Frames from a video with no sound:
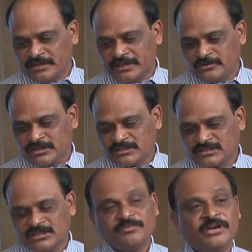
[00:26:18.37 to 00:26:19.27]
key to success
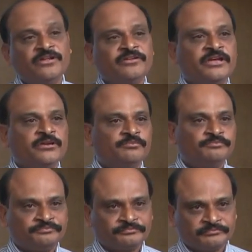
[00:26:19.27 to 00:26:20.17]
in building AUM.
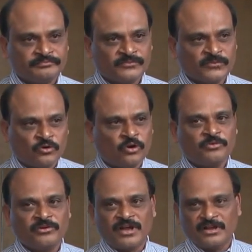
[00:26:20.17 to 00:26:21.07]
Hope
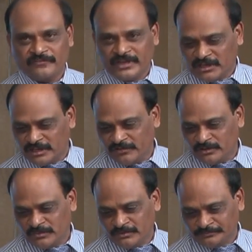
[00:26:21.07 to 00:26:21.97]
you will all agree with me.